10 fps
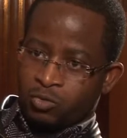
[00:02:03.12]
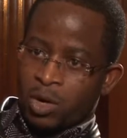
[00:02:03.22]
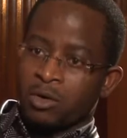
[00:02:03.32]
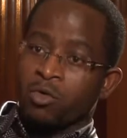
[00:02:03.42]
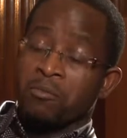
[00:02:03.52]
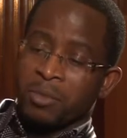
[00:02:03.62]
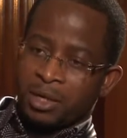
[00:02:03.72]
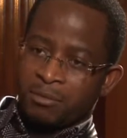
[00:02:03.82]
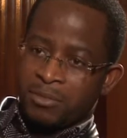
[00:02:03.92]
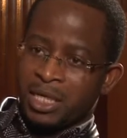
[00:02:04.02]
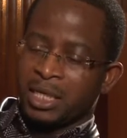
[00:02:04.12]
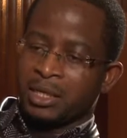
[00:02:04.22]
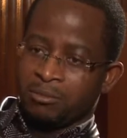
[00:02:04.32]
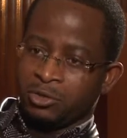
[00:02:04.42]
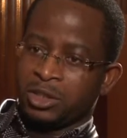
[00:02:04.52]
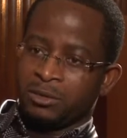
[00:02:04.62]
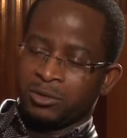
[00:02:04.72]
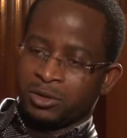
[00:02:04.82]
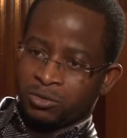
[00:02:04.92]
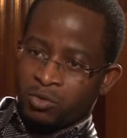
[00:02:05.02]
one ummah, meaning
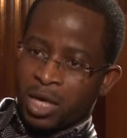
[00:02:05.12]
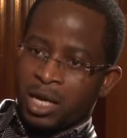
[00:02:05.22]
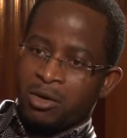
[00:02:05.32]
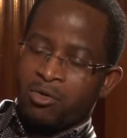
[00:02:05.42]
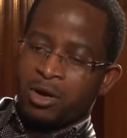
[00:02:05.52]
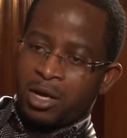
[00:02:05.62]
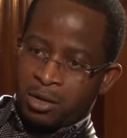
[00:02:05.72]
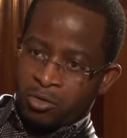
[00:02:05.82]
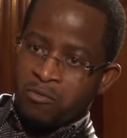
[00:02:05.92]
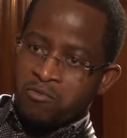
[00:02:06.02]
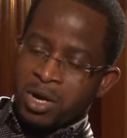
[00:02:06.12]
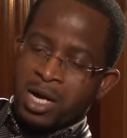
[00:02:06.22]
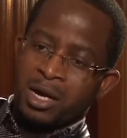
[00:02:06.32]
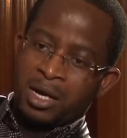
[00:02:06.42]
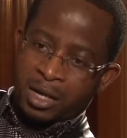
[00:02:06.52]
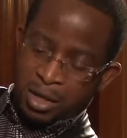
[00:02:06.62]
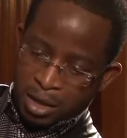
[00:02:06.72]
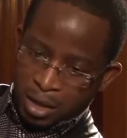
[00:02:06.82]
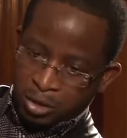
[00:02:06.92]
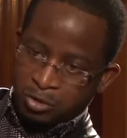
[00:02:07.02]
Muslims were an ummah
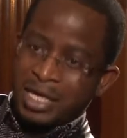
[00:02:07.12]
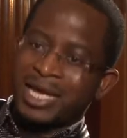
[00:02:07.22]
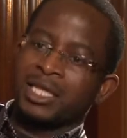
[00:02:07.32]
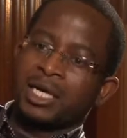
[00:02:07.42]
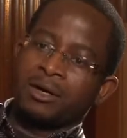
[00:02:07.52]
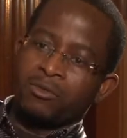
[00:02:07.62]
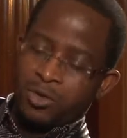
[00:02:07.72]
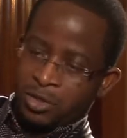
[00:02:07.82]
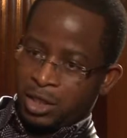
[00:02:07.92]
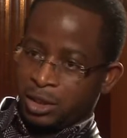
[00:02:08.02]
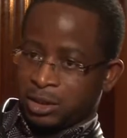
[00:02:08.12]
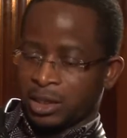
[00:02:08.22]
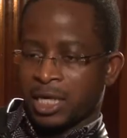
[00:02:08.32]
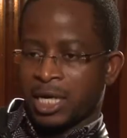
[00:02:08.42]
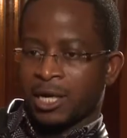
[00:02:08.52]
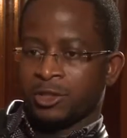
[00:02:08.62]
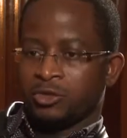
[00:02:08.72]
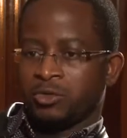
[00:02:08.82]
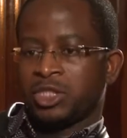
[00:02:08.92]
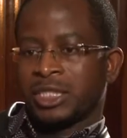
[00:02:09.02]
together with these
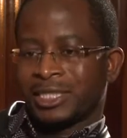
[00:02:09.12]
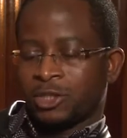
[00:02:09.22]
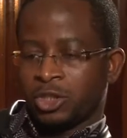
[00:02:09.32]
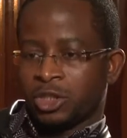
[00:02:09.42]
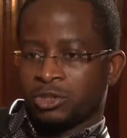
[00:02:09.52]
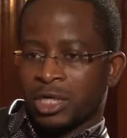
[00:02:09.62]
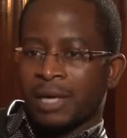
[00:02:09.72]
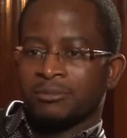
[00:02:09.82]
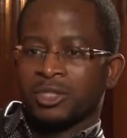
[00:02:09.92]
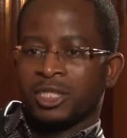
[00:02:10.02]
Jewish and Christian tribes